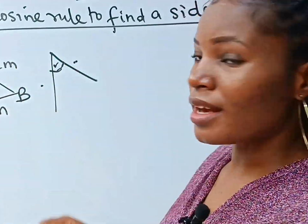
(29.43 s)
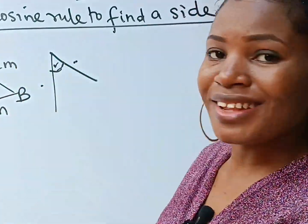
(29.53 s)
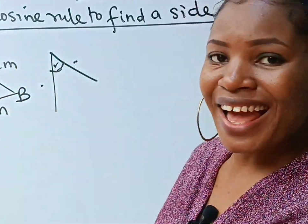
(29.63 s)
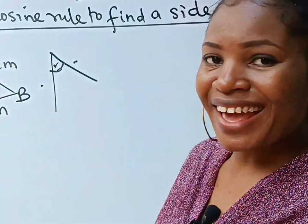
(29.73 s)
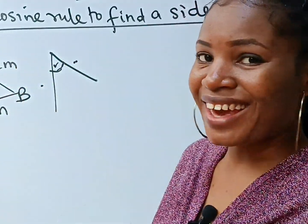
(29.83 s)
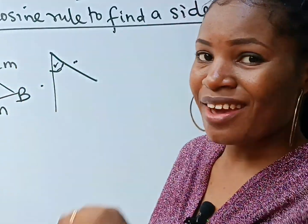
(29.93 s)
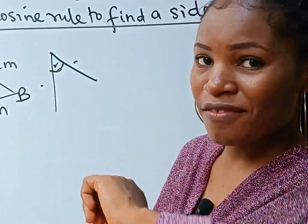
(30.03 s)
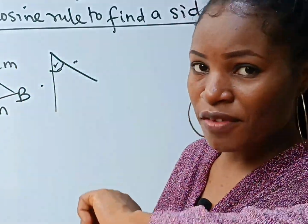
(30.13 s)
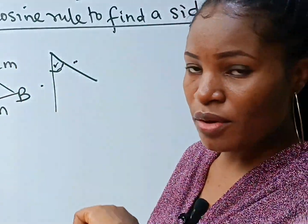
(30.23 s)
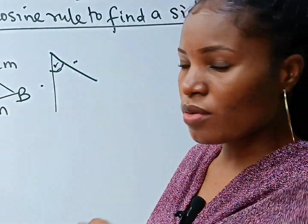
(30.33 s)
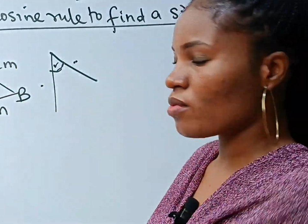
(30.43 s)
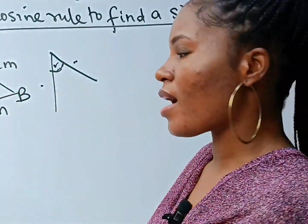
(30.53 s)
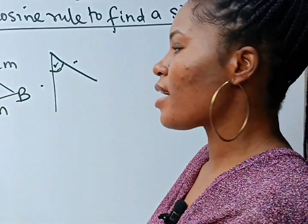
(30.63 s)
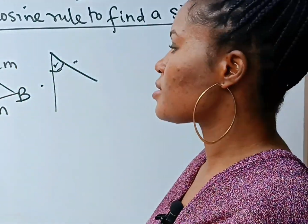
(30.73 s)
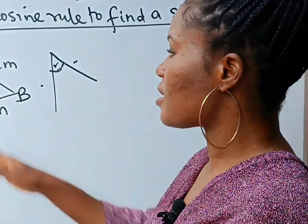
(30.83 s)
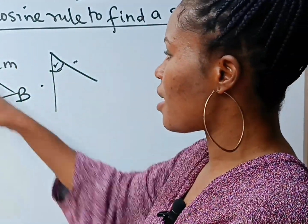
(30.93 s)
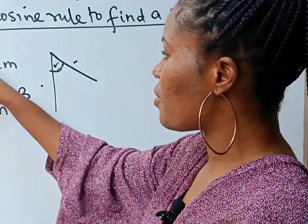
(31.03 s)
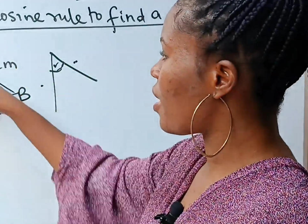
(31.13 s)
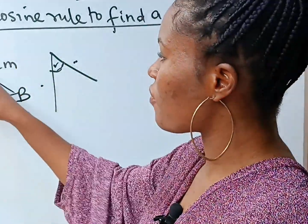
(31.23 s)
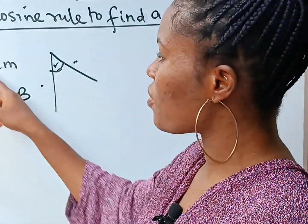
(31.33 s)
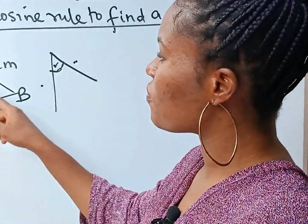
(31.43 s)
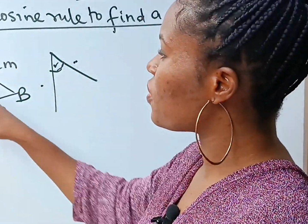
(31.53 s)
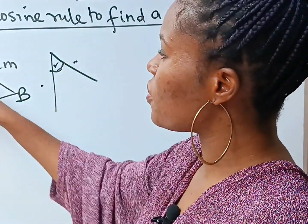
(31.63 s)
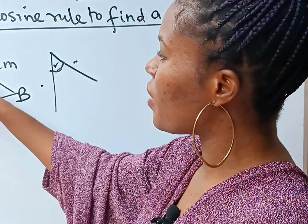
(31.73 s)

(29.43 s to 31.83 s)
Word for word: Eh, like a V, right? Yeah, you have a V,